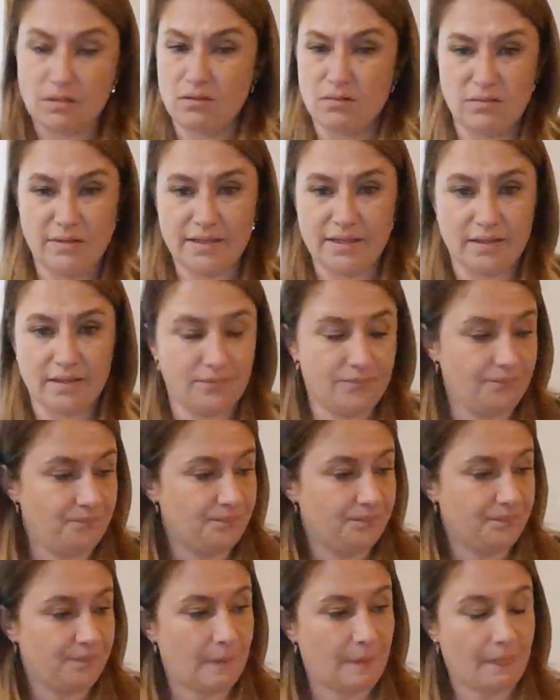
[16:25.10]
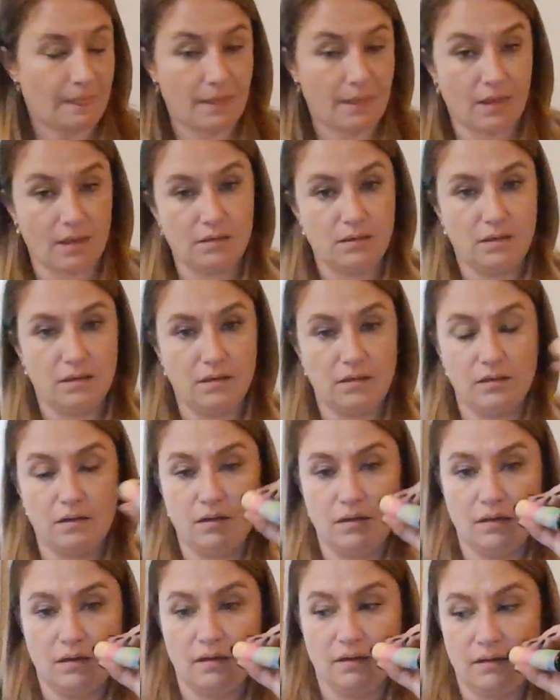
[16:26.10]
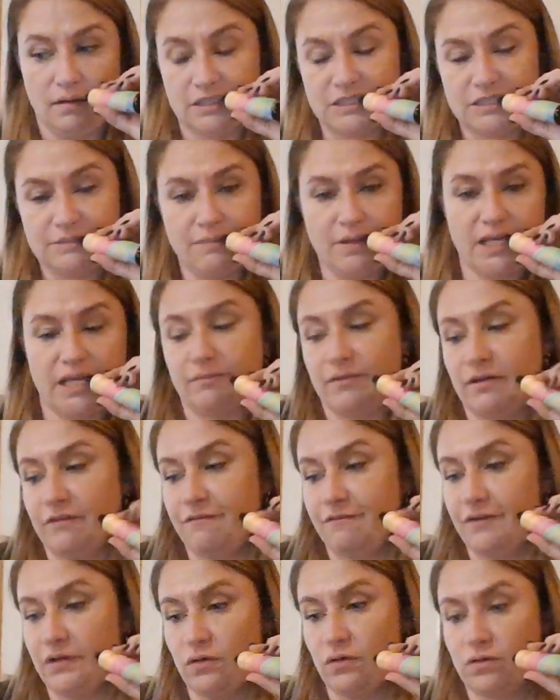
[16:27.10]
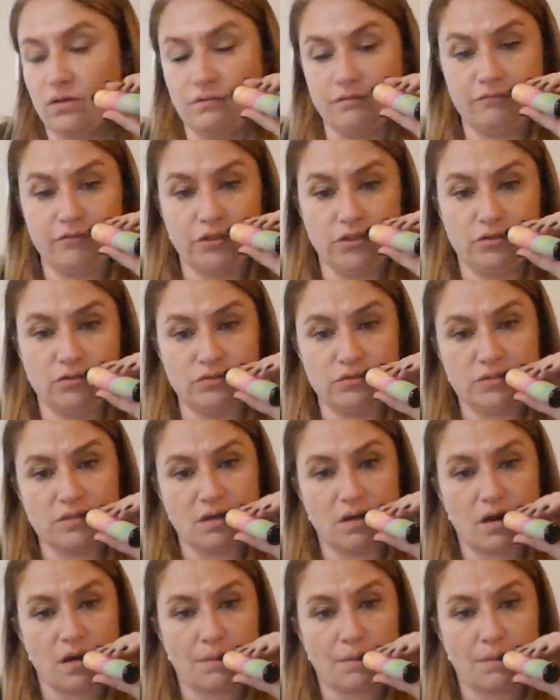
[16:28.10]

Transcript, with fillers: I don't like it. It's making me feel confused.